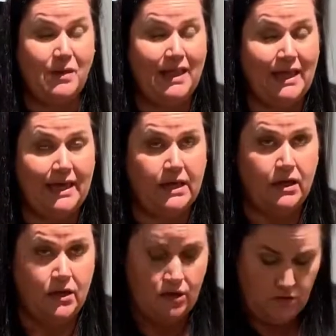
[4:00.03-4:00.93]
why I like
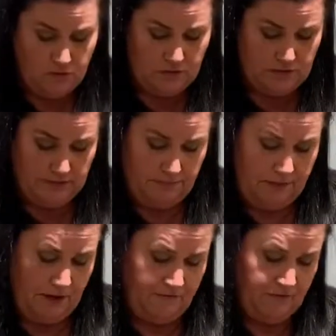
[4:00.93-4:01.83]
using
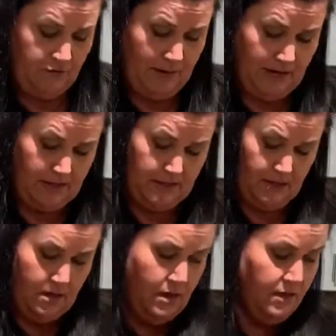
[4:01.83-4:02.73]
Ziploc freezer bags
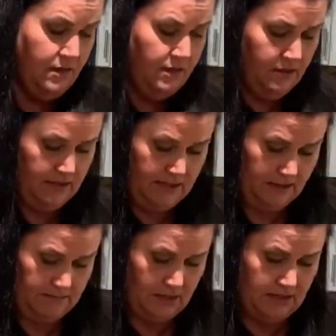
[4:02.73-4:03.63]
that are the
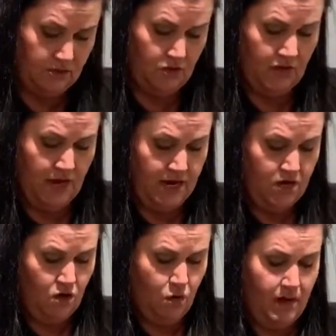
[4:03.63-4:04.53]
same size so that I
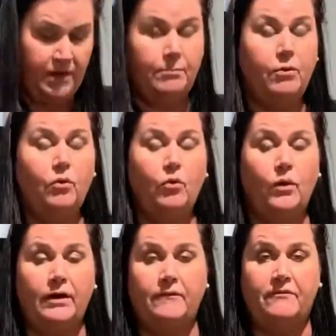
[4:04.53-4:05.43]
know I can pull
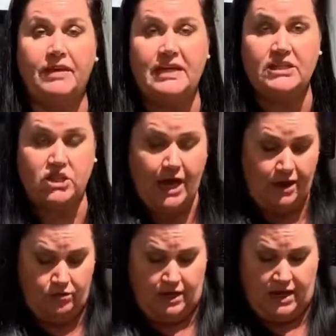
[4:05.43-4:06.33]
one of each
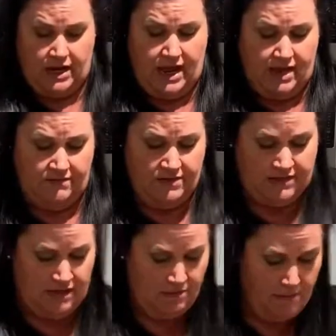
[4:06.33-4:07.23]
out and have the
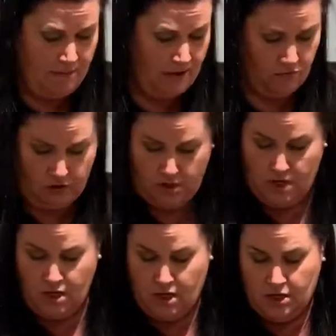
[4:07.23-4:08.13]
same amount,
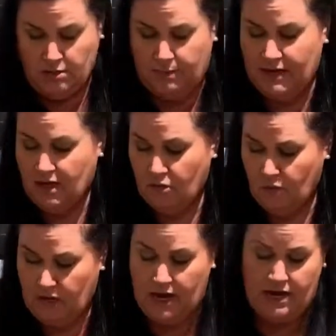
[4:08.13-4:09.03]
depending on
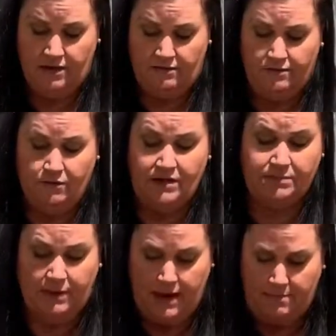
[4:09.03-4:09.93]
what kind of
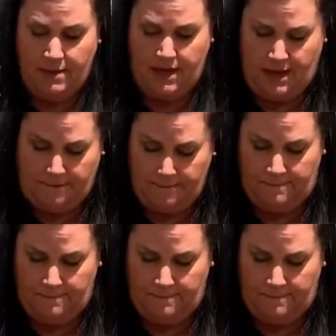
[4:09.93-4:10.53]
recipe I'm making.